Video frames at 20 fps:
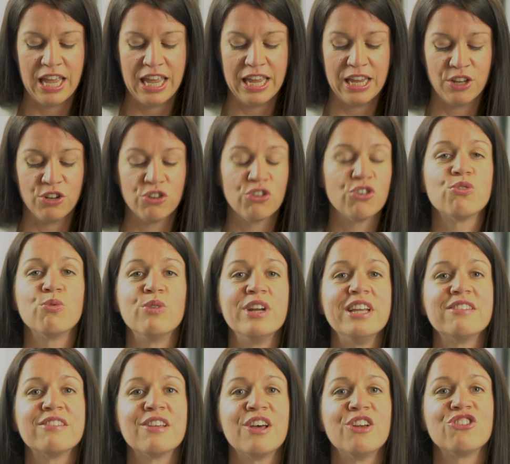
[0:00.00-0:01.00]
He conducts
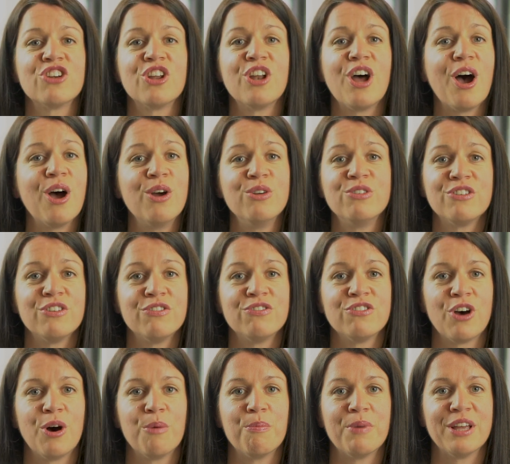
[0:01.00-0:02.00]
research on a host of
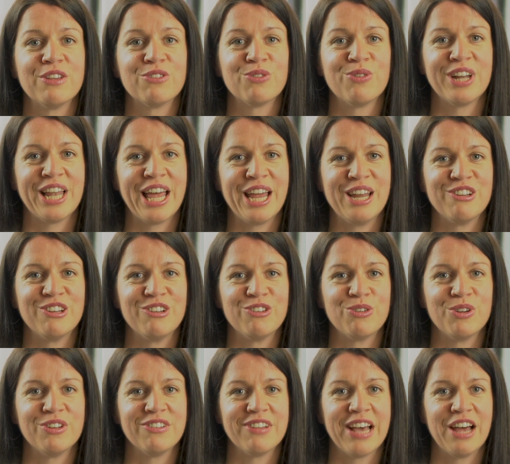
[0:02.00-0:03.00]
topics related
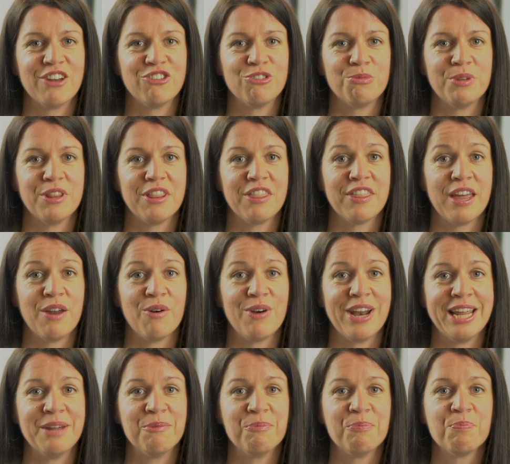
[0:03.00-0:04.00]
to attachment
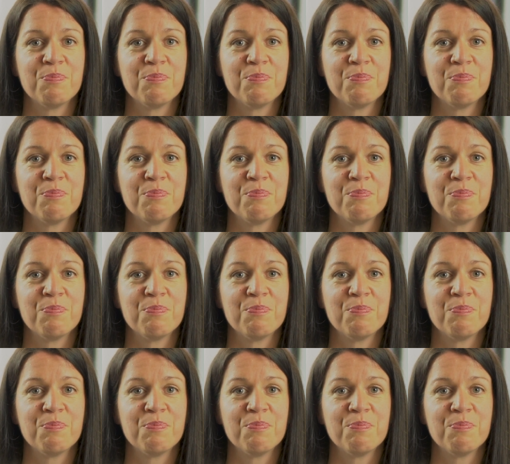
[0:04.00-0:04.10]
theory.